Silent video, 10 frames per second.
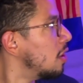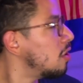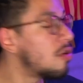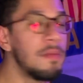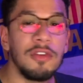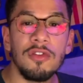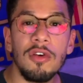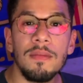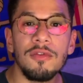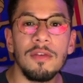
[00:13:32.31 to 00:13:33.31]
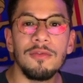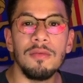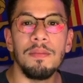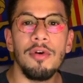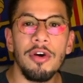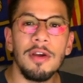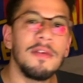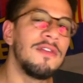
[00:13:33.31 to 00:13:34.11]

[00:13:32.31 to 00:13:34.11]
show me some support.